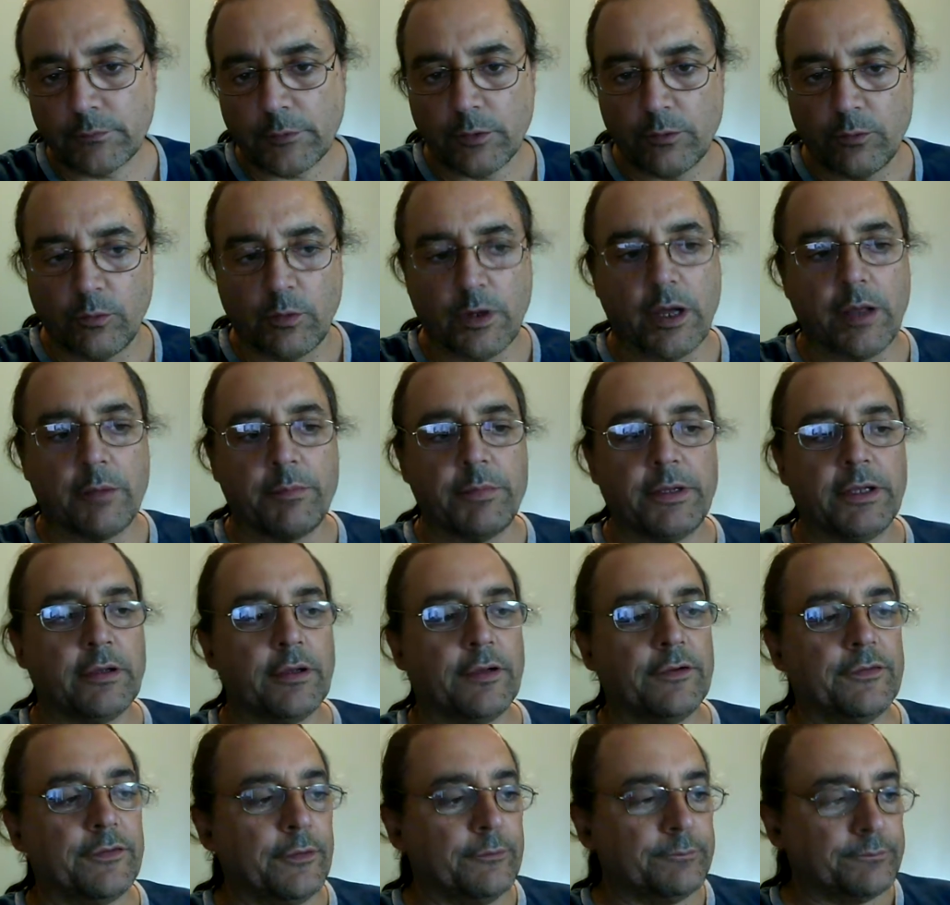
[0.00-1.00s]
Why?
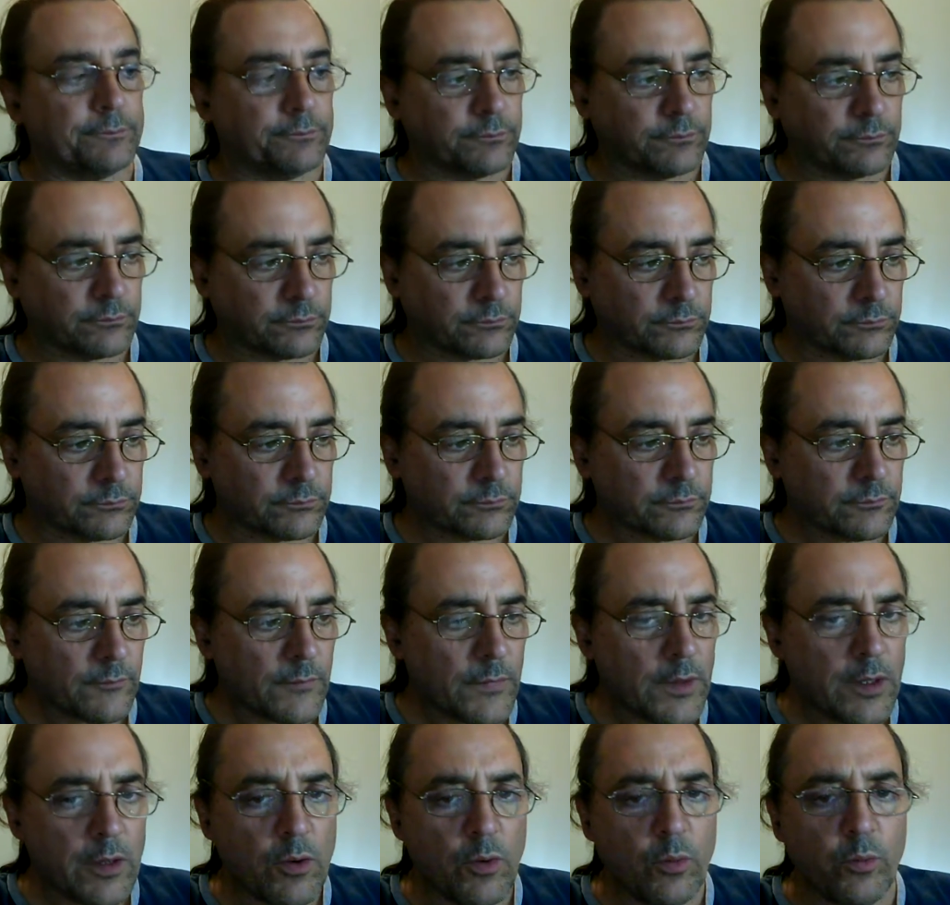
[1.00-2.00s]
Because
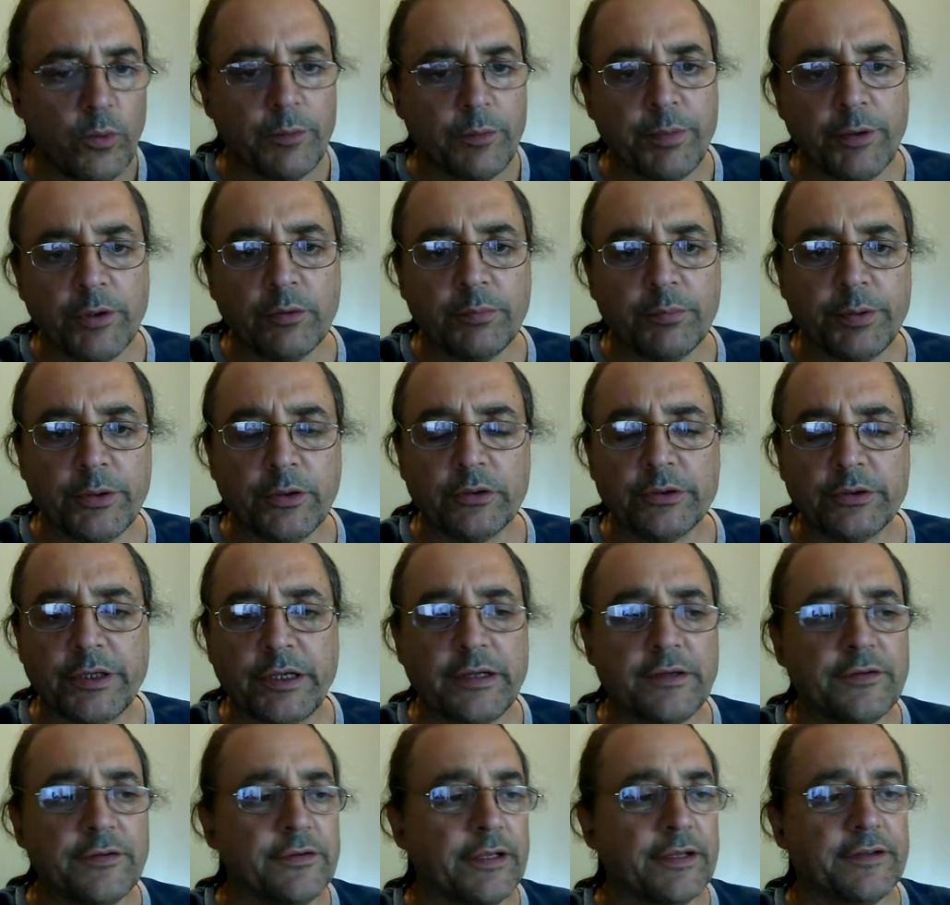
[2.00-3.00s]
we build
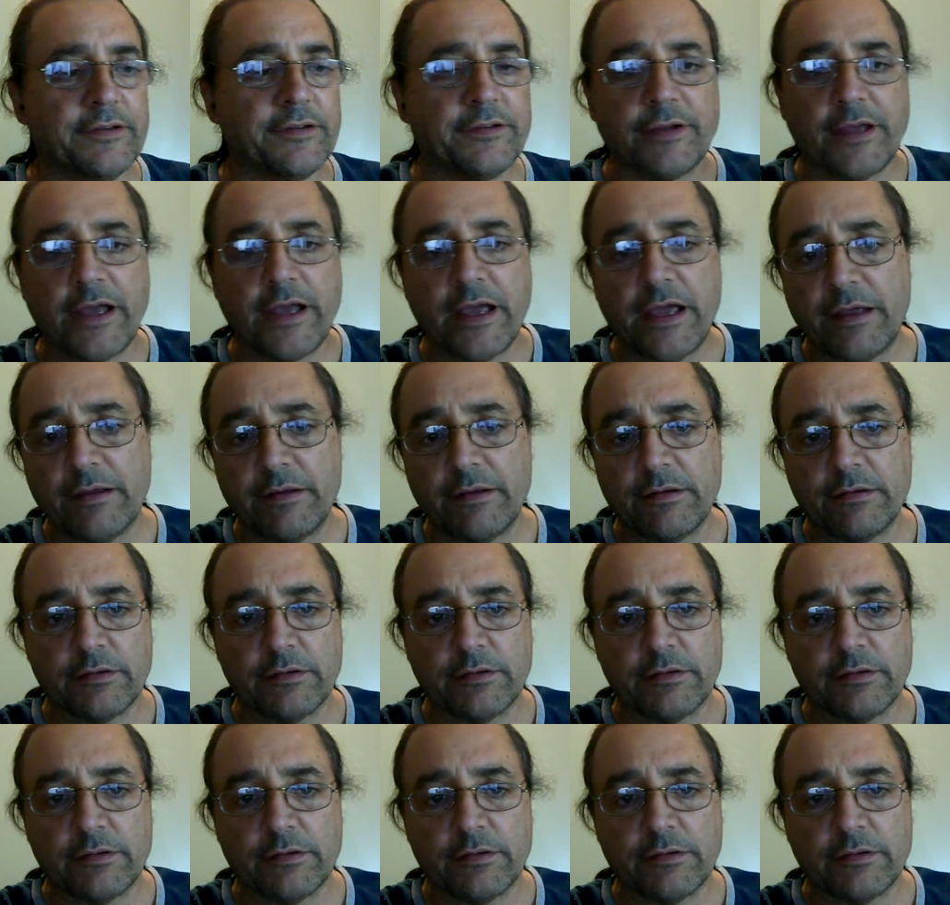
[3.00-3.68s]
buildings, let's say,